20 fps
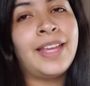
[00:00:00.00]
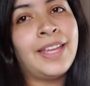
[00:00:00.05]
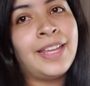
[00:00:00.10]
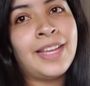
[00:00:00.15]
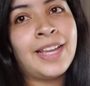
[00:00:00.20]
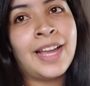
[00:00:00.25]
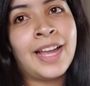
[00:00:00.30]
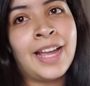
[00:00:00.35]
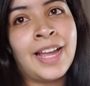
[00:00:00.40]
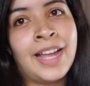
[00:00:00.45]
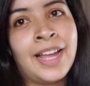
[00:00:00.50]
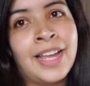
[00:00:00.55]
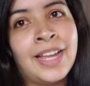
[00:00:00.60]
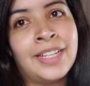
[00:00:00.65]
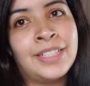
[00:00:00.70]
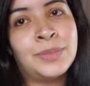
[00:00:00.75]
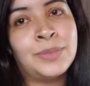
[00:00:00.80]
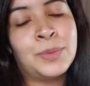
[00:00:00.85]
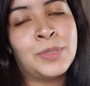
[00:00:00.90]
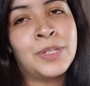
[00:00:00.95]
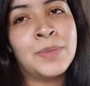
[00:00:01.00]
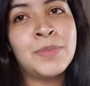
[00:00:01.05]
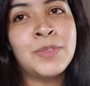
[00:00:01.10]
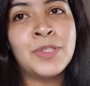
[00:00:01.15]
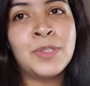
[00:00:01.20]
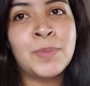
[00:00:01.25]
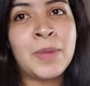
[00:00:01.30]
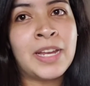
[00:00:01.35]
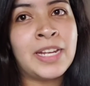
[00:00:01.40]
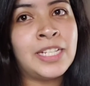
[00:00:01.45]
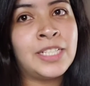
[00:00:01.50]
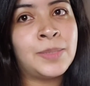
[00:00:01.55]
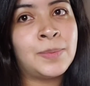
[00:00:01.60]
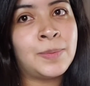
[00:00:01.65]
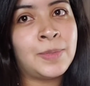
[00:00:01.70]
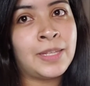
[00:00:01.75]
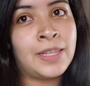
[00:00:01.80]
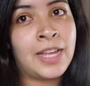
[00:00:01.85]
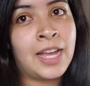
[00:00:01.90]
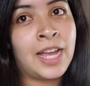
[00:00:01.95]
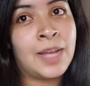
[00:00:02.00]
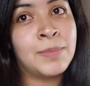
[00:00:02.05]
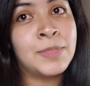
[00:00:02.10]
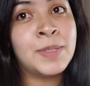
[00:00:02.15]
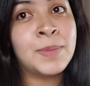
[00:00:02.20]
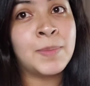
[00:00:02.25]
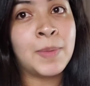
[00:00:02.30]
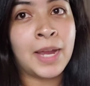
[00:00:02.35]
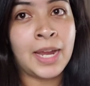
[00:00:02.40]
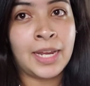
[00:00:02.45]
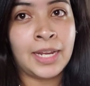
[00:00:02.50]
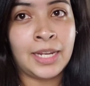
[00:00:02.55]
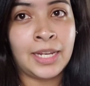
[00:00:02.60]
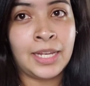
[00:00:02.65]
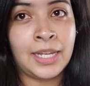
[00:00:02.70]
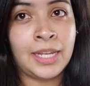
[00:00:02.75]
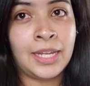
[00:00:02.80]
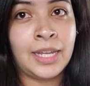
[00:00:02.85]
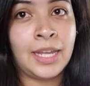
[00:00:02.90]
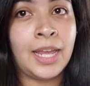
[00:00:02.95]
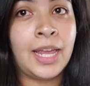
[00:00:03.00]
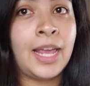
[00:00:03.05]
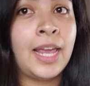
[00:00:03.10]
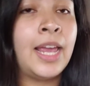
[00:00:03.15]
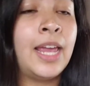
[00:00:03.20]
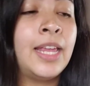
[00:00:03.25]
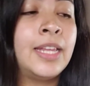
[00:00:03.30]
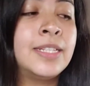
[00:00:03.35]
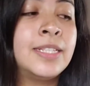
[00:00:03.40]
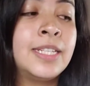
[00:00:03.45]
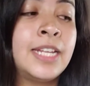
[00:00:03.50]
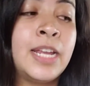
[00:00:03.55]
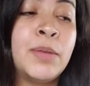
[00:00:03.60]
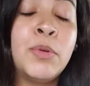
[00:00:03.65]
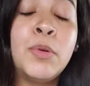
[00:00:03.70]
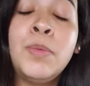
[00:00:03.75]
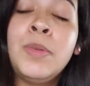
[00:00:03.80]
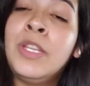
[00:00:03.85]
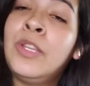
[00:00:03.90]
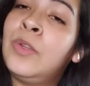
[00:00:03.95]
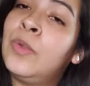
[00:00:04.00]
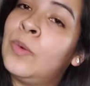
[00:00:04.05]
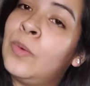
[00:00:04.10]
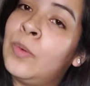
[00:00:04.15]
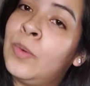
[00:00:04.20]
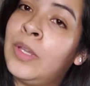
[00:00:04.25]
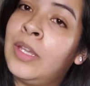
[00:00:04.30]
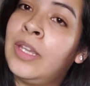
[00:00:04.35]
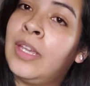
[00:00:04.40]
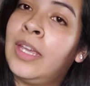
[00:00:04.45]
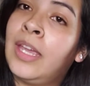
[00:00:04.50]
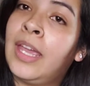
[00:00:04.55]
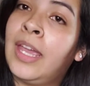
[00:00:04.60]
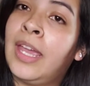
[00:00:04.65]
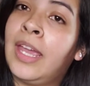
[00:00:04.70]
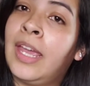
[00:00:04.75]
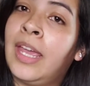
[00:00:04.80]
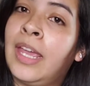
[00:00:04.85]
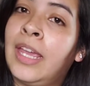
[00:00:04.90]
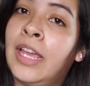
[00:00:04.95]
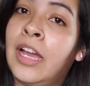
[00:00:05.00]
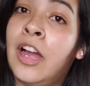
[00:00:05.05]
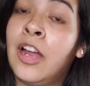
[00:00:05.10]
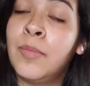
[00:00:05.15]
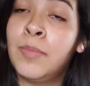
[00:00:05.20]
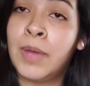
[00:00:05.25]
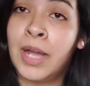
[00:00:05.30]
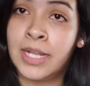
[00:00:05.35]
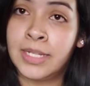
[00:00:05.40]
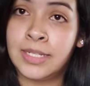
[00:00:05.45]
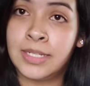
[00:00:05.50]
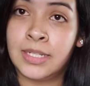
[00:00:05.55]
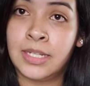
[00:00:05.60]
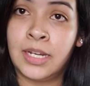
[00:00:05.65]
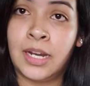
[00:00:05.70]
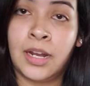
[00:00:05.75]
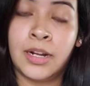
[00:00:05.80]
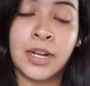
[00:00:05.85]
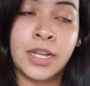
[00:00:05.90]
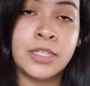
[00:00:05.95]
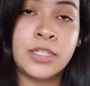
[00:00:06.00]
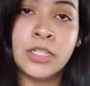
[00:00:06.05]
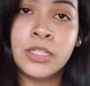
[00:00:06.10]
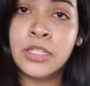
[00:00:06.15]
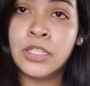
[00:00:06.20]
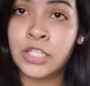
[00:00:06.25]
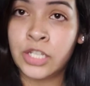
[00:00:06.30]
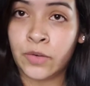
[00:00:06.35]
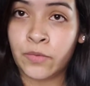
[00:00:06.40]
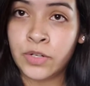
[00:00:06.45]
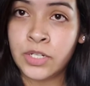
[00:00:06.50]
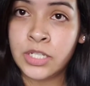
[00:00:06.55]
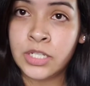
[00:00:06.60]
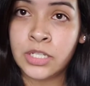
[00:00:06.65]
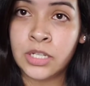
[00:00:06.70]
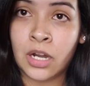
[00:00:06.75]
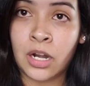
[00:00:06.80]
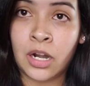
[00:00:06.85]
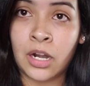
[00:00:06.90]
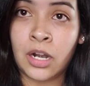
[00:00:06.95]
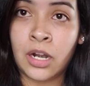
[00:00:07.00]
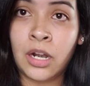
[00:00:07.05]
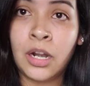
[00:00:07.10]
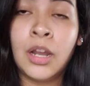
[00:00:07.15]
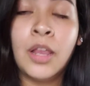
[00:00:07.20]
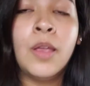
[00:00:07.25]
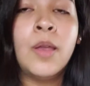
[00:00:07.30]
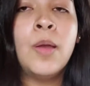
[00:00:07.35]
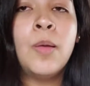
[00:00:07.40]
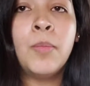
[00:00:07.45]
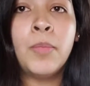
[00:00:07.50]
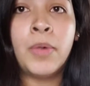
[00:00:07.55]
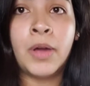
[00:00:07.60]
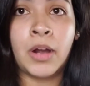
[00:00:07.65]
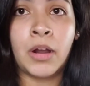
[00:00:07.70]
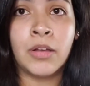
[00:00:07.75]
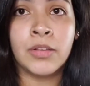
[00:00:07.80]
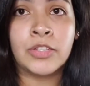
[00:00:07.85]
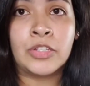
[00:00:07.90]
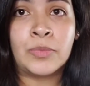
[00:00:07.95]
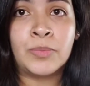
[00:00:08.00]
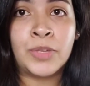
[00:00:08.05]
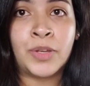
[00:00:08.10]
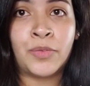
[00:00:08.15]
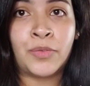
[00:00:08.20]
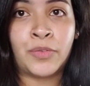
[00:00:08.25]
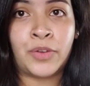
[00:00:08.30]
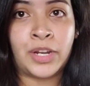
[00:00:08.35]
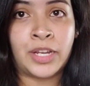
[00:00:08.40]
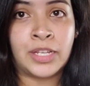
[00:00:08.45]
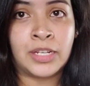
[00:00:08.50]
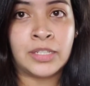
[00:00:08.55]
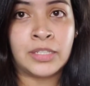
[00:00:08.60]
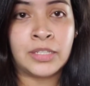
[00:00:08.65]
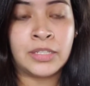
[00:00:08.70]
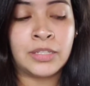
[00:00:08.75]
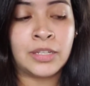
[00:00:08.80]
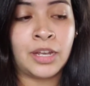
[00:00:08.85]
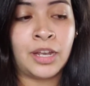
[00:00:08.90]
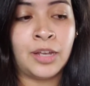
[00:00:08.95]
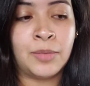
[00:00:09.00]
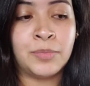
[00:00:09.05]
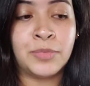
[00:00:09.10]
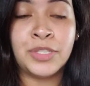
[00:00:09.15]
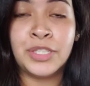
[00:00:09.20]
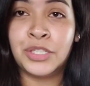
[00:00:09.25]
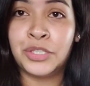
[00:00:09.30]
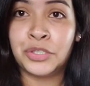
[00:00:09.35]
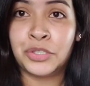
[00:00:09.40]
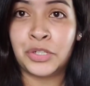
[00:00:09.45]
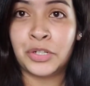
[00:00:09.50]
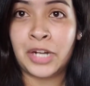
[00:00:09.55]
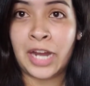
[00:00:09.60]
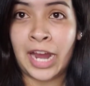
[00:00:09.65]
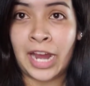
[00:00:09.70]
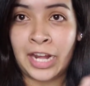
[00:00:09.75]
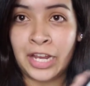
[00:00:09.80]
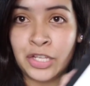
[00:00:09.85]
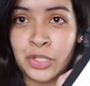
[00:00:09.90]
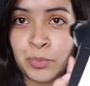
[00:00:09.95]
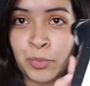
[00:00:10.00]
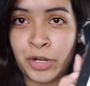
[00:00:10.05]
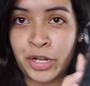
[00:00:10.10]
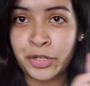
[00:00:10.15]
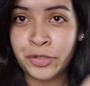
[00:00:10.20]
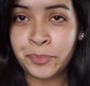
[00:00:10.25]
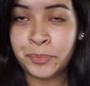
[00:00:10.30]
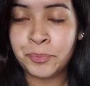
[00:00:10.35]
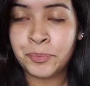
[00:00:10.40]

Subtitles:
guys, welcome to SMILIEsVida. I'm Smiley, and today we'll be doing a unboxing on not just Jeffree Star, but also my friend's sister eyelash brand.